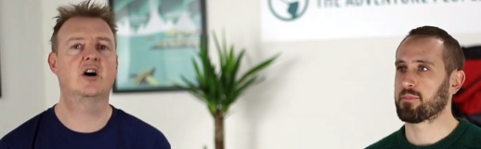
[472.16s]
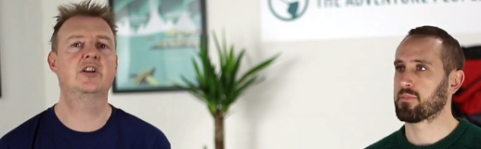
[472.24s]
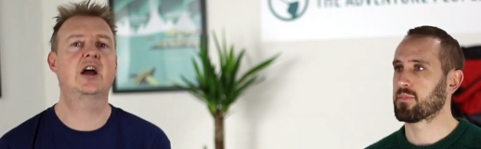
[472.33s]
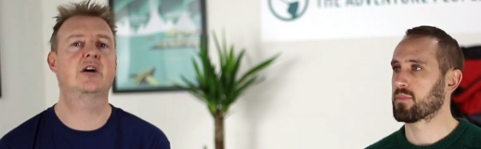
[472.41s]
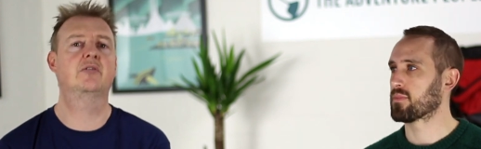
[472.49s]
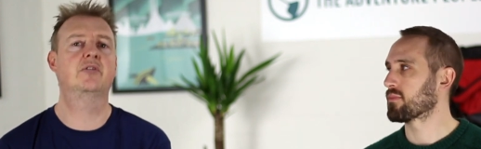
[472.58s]

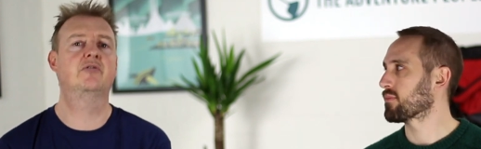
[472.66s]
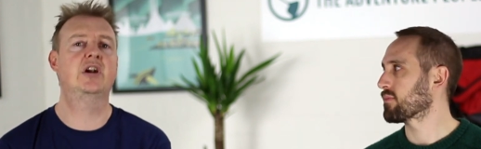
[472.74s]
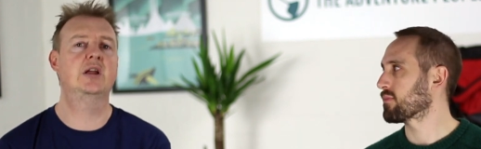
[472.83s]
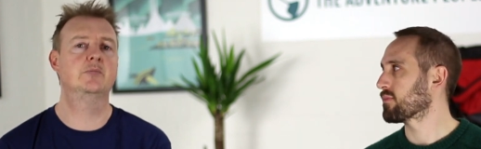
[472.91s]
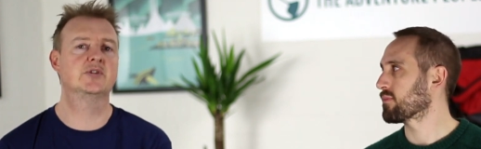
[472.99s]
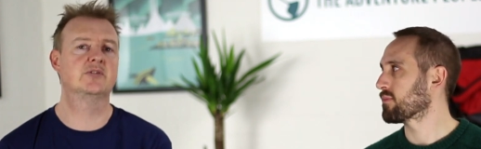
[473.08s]
Speaker 1: aren't out of the
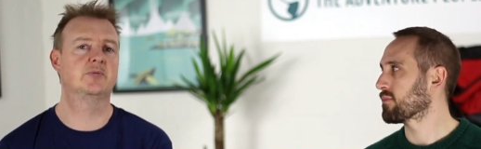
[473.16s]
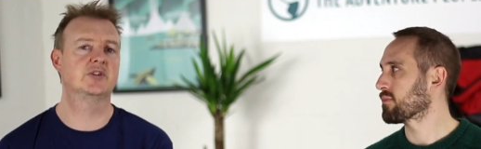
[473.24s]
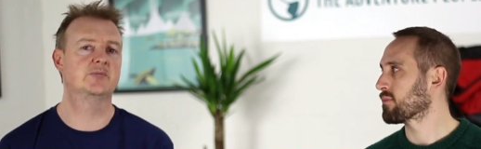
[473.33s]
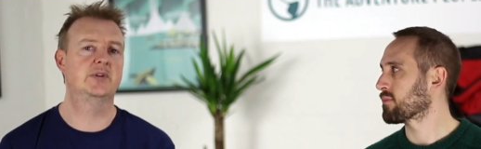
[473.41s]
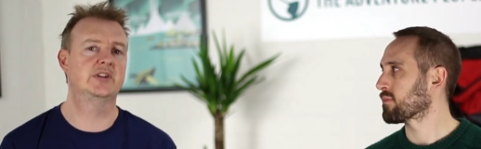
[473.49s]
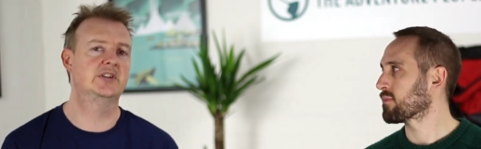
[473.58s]
realms of
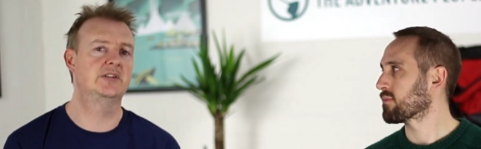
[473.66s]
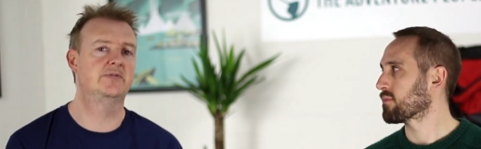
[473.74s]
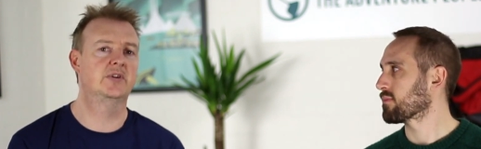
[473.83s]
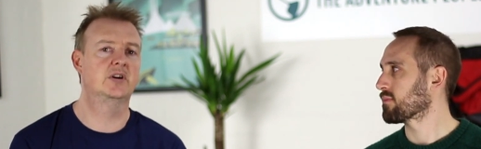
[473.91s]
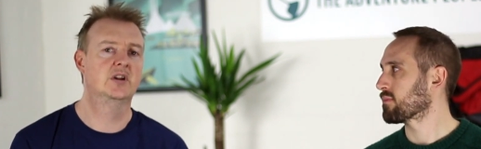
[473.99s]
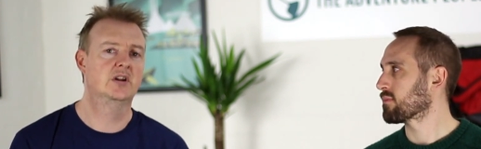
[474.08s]
possibility
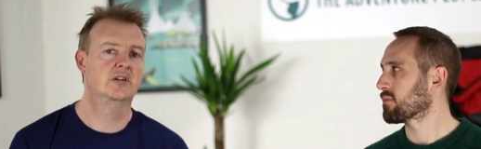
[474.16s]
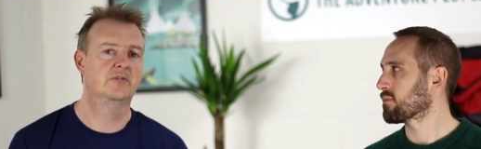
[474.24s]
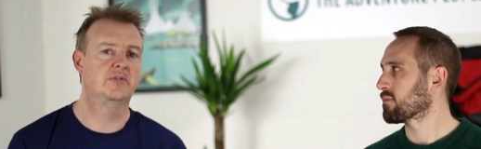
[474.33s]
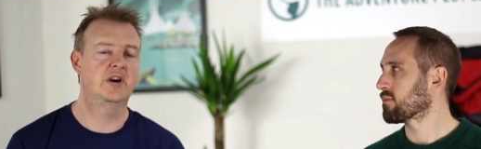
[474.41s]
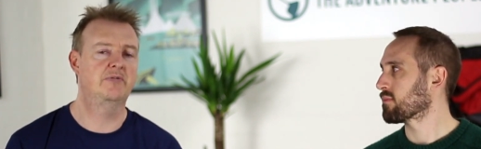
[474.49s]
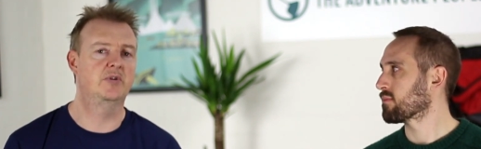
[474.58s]
for,
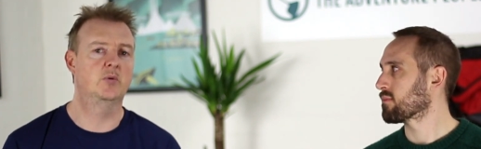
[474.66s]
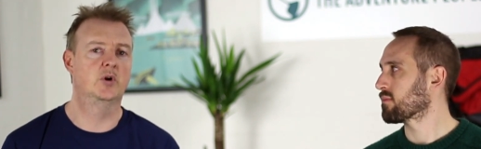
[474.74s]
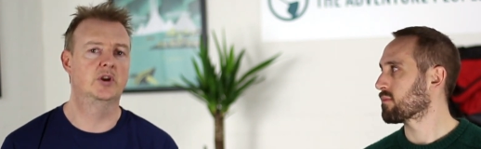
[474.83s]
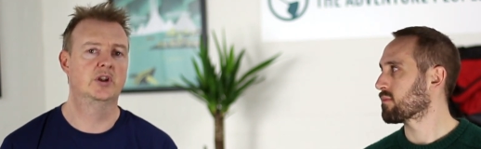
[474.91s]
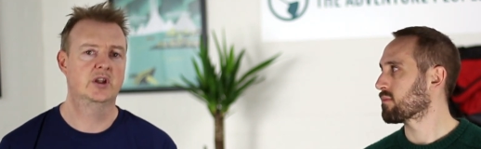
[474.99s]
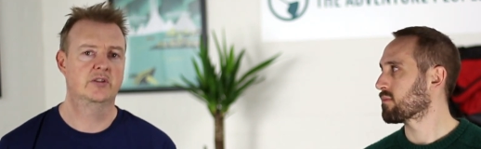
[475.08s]
for
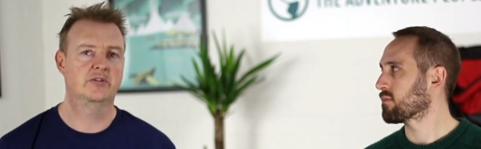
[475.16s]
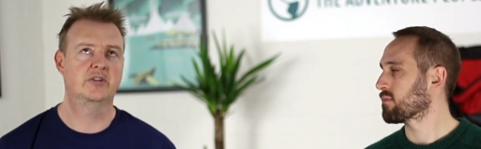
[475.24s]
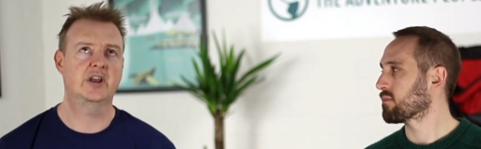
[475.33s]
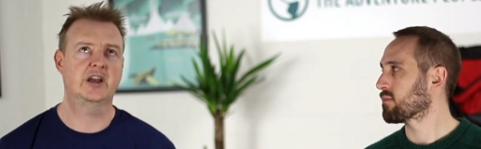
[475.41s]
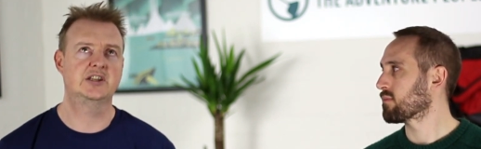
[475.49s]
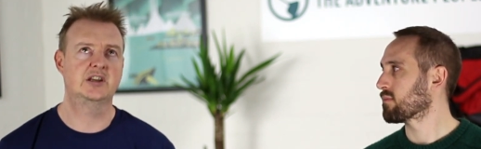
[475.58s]
everyone.
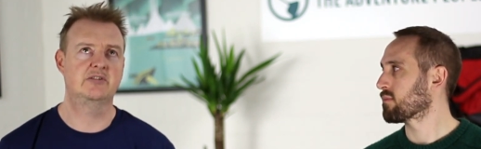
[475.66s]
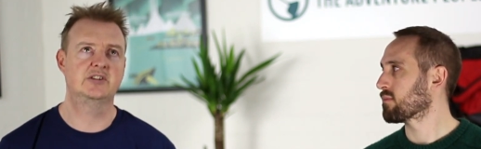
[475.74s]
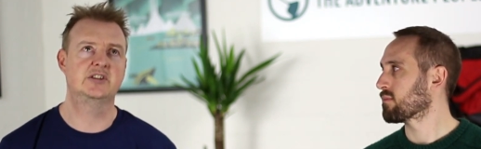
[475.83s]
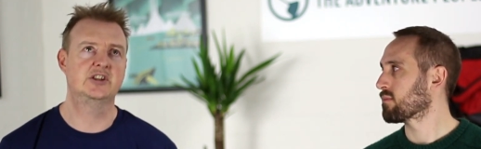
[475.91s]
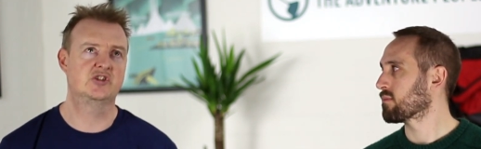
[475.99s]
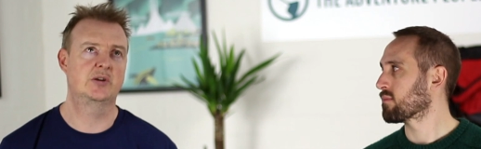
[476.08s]
The idea
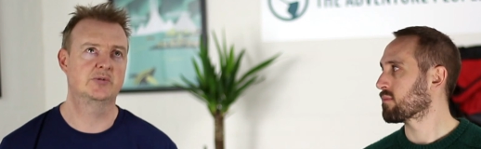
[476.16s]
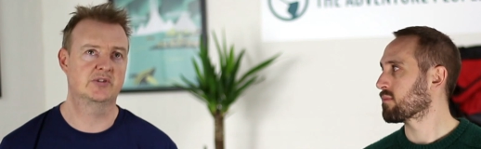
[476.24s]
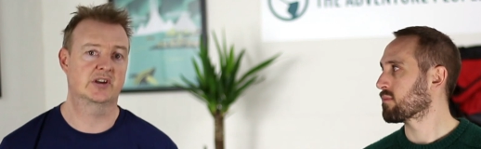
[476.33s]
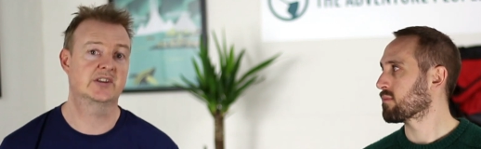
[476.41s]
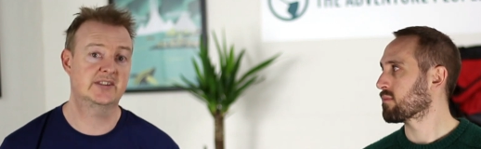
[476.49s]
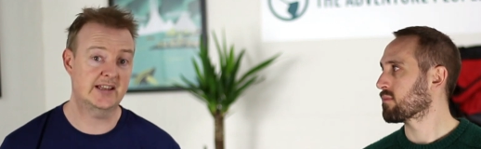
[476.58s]
is these trips
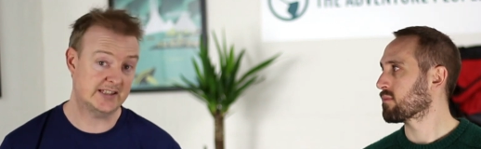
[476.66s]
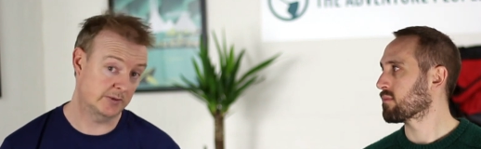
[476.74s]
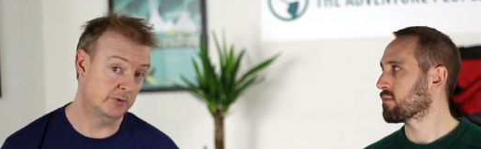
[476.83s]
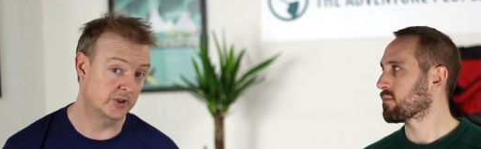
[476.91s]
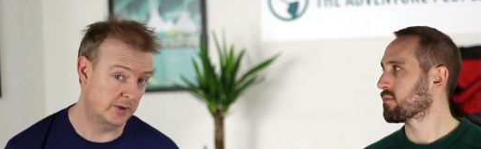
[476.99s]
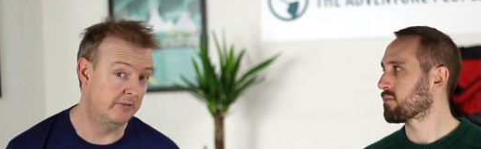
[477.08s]
are
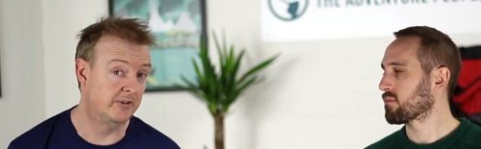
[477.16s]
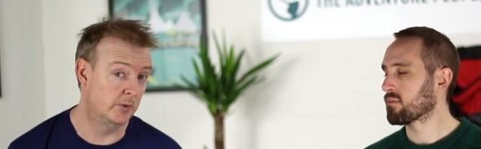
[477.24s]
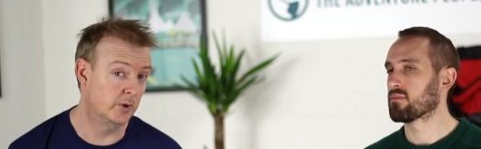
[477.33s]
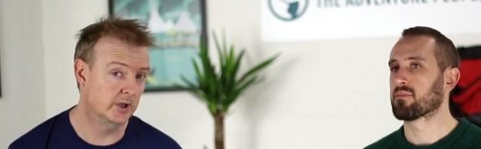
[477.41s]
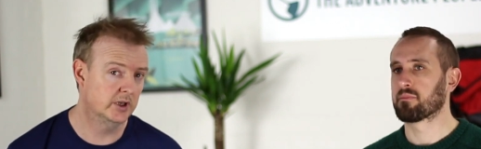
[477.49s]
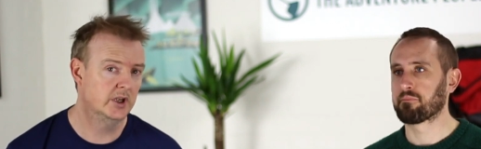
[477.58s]
accessible to
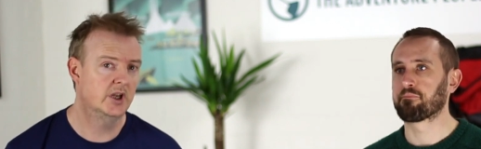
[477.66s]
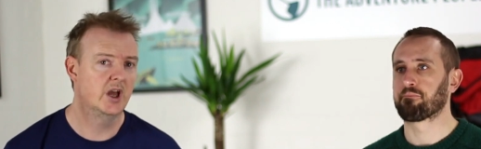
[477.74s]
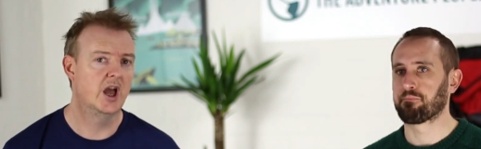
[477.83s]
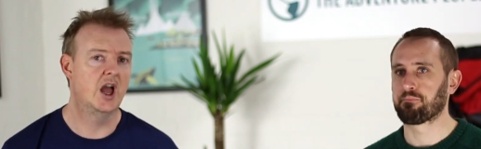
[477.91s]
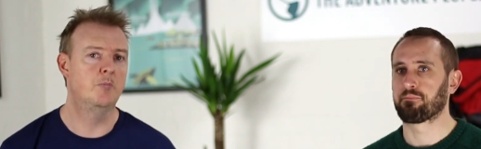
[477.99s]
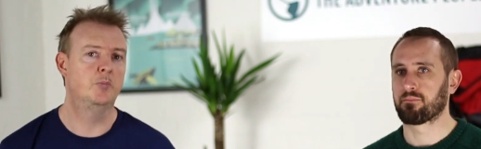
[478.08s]
everyone,
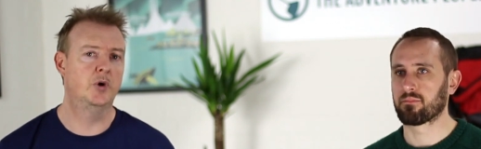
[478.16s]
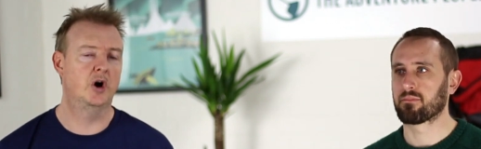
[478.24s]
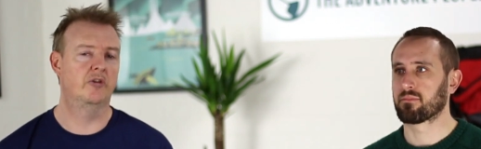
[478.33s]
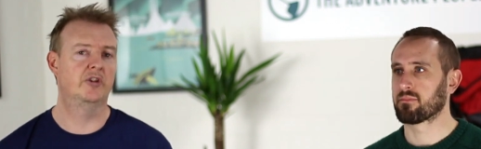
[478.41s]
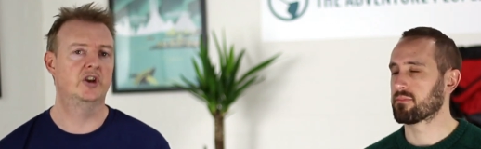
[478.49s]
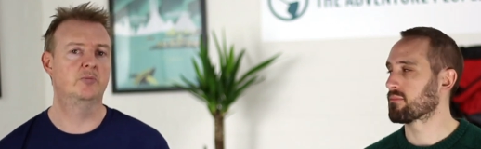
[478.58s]
um,
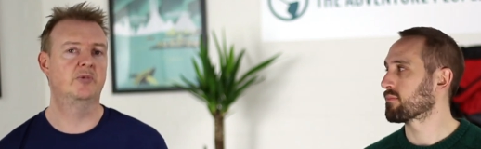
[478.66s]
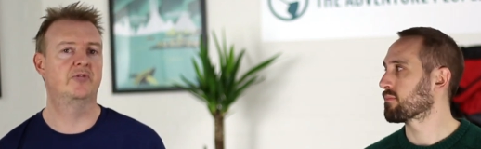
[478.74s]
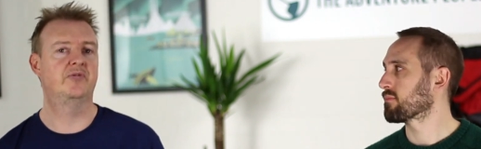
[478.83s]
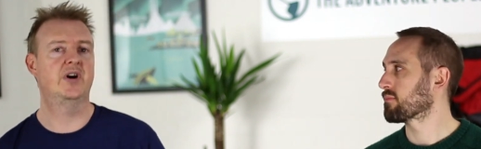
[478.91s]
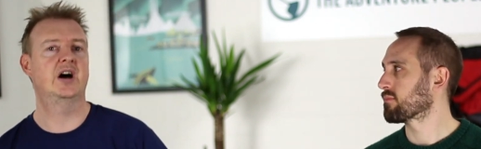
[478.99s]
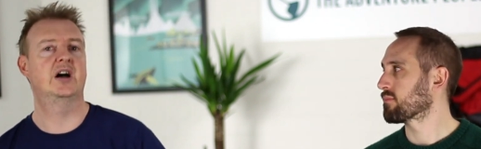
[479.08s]
but on the number
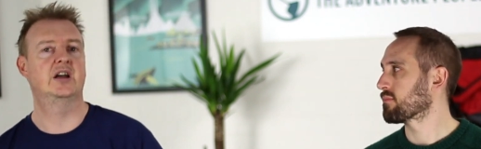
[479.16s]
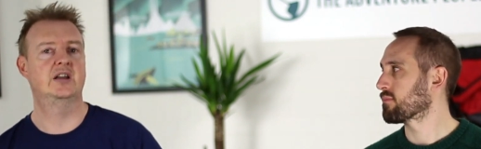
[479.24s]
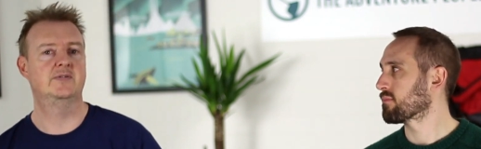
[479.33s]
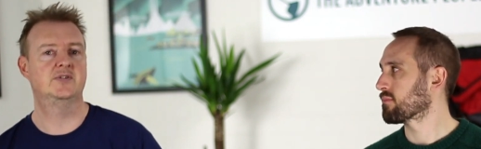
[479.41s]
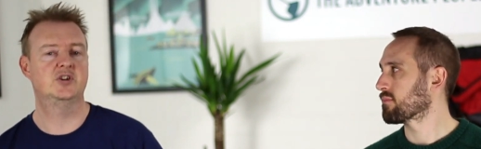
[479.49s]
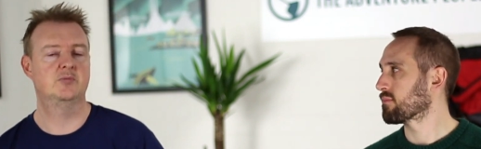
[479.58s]

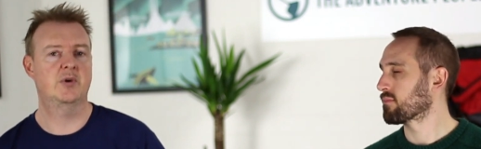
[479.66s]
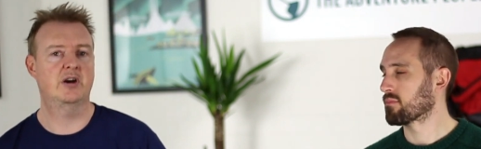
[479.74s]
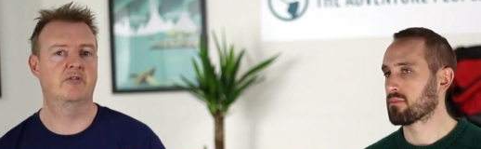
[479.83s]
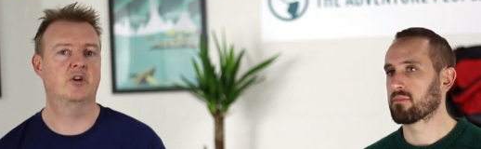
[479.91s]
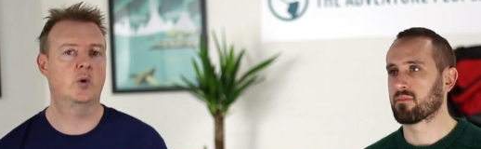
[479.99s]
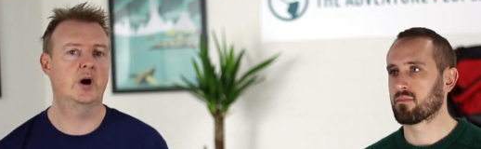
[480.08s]
fives, you
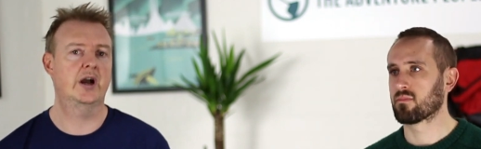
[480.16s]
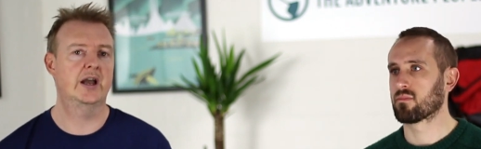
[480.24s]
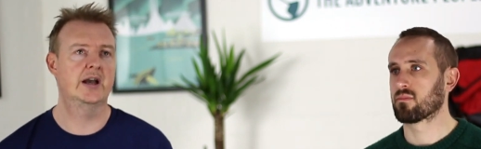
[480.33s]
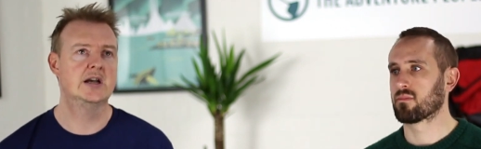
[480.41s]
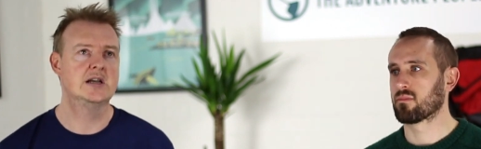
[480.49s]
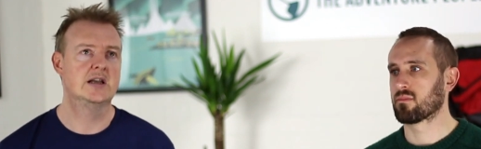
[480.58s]
might
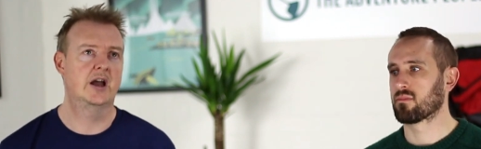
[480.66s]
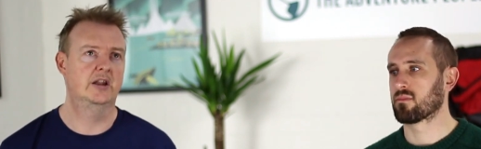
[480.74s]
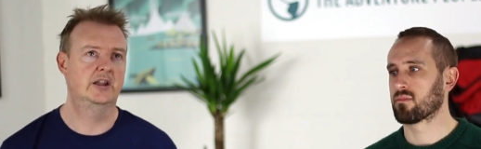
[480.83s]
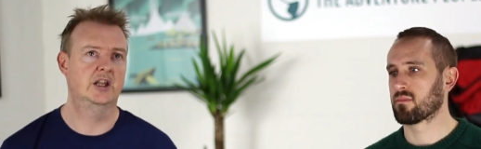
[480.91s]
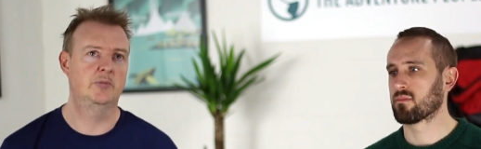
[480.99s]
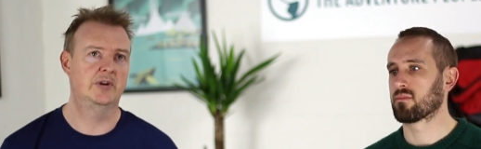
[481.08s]
require a little